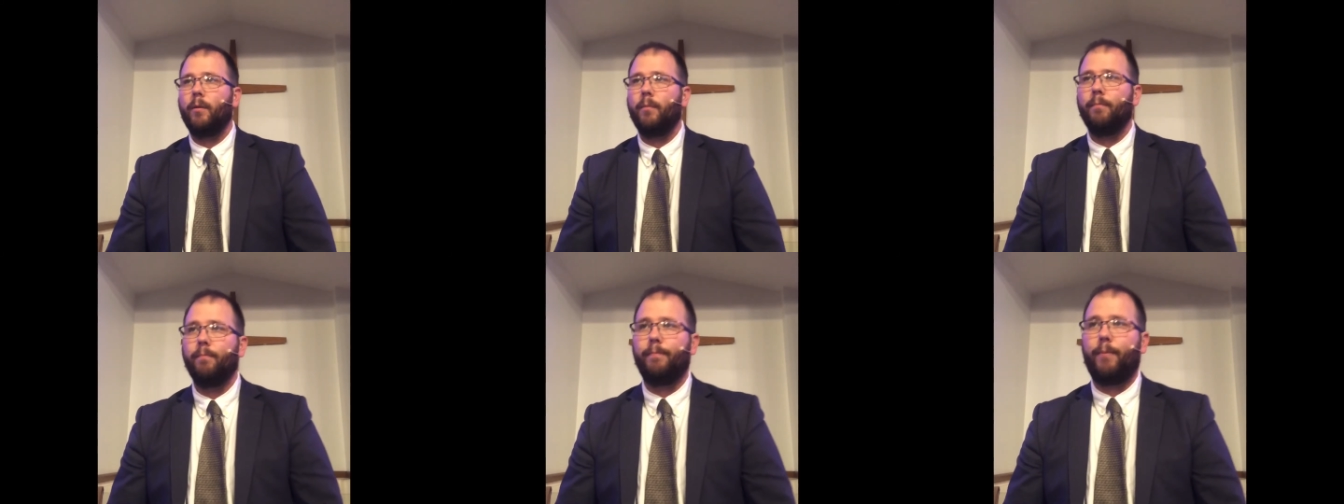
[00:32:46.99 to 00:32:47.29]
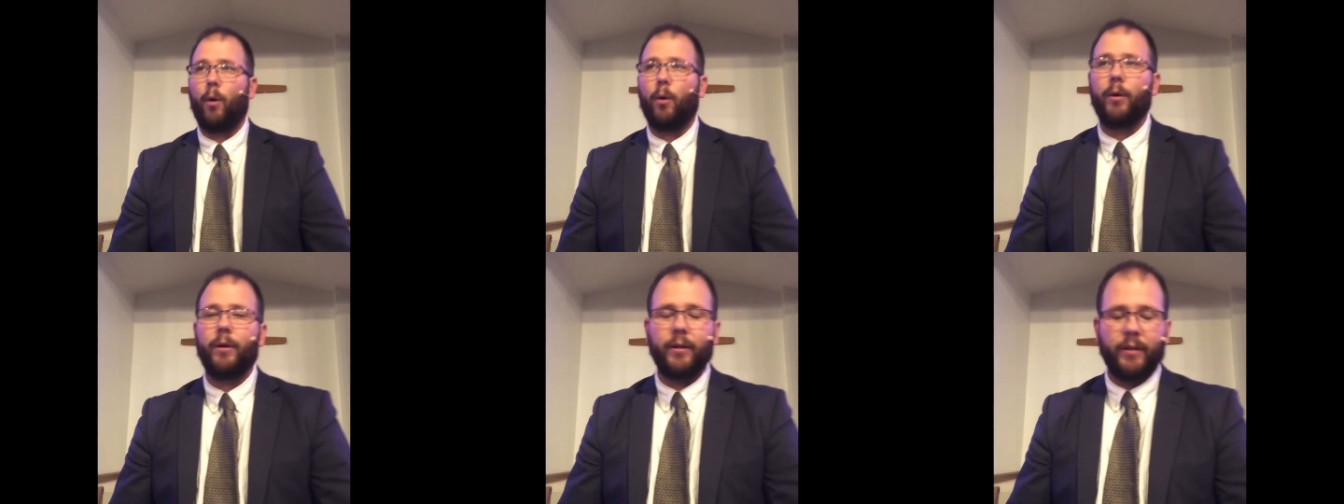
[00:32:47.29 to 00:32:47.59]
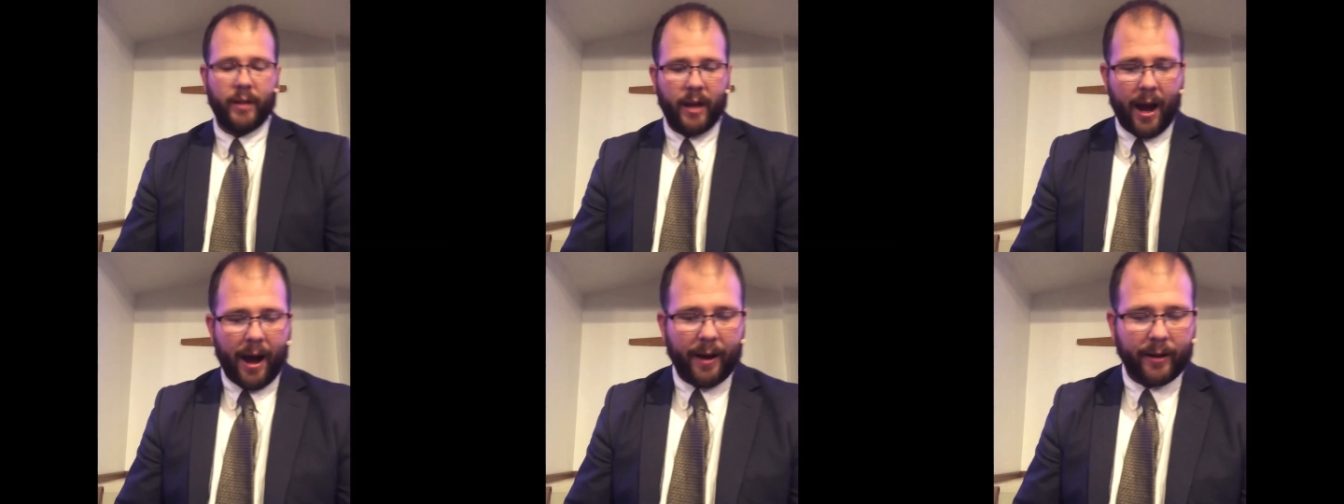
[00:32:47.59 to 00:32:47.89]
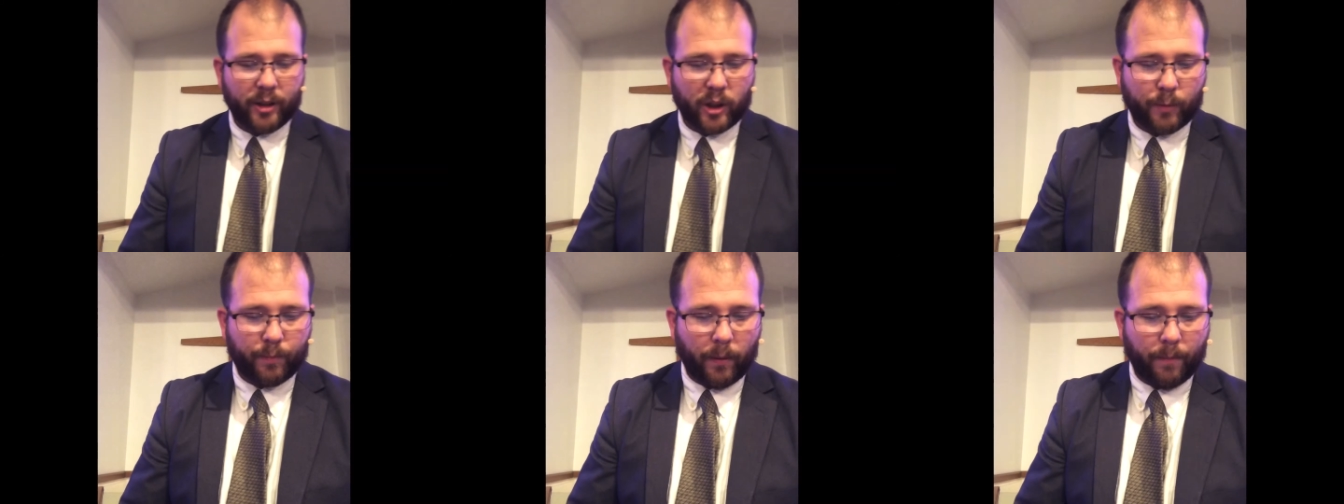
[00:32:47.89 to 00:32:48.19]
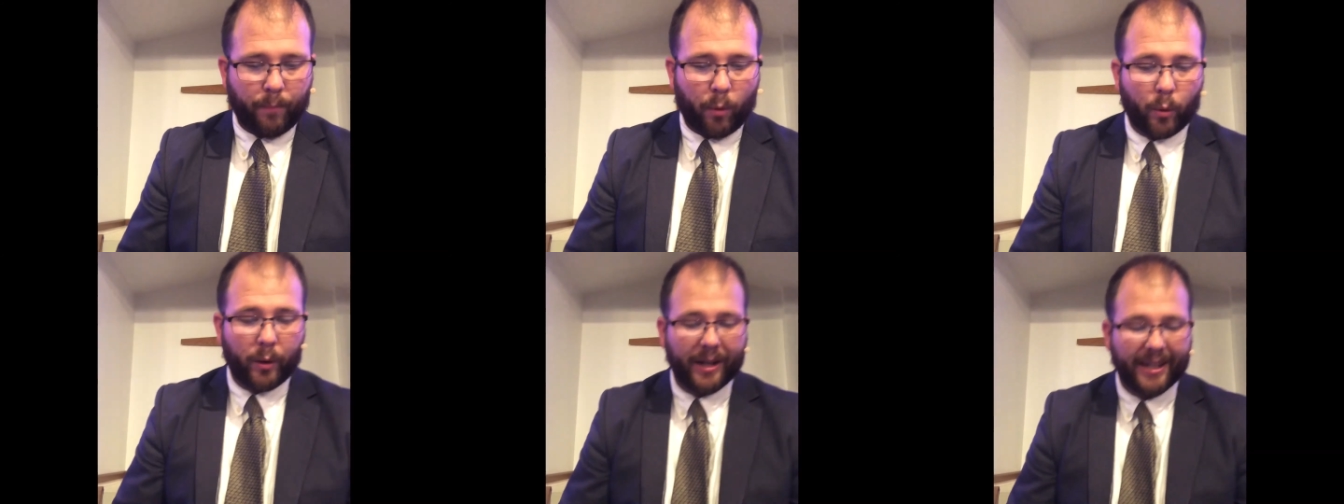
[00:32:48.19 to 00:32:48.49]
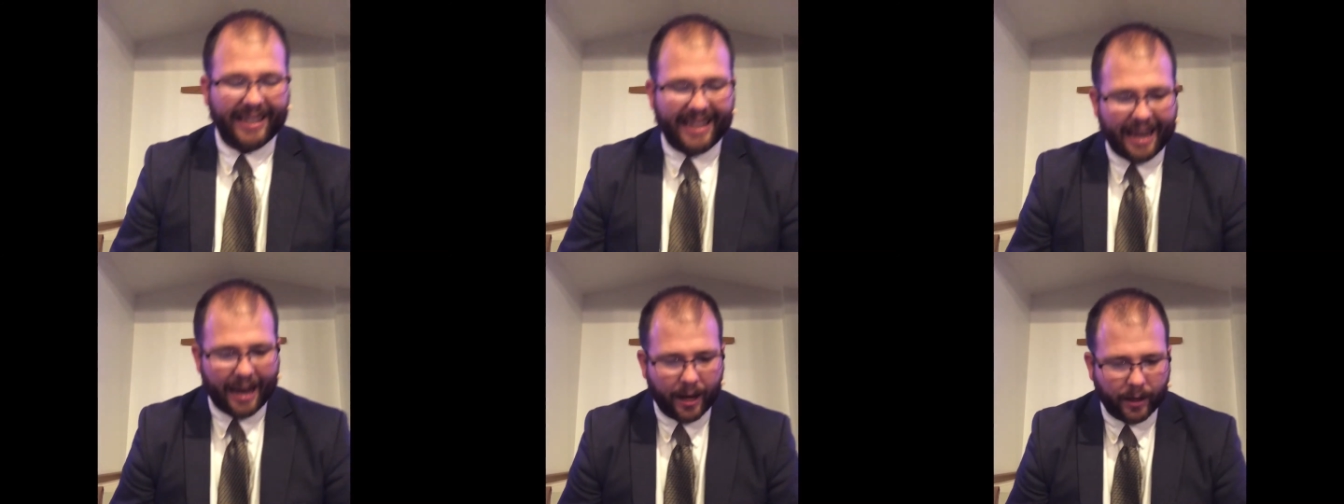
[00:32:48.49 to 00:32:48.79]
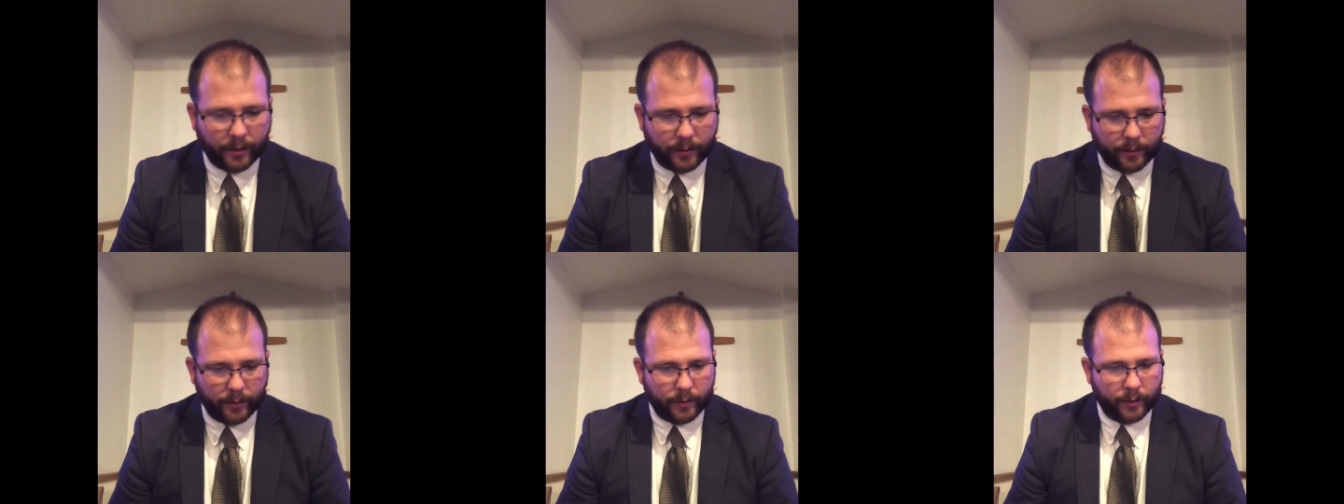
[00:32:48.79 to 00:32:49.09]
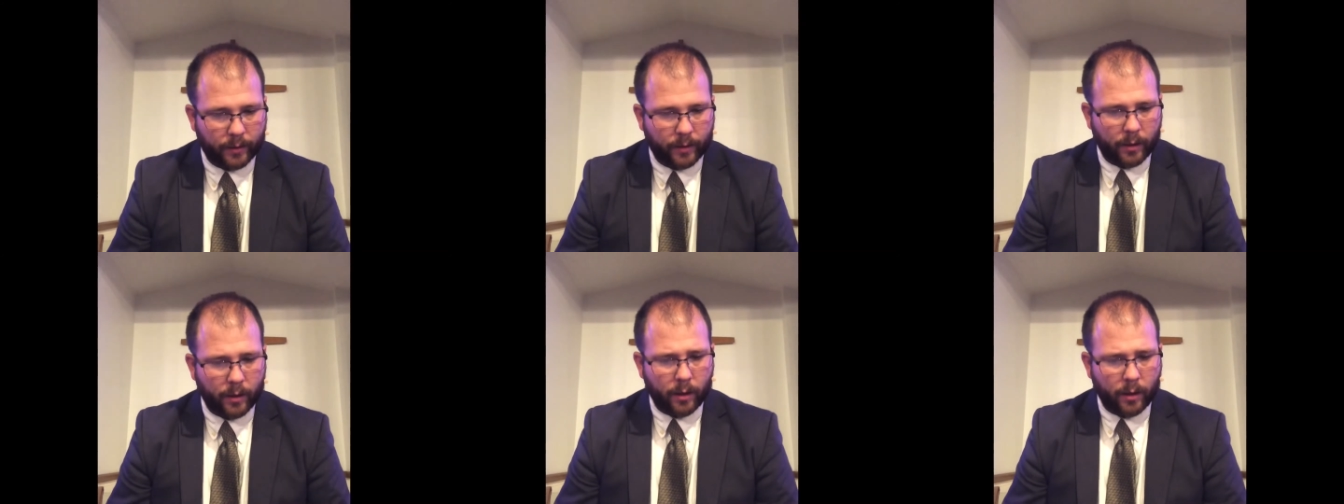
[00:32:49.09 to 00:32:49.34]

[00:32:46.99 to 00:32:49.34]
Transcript: Born, yes, but born again.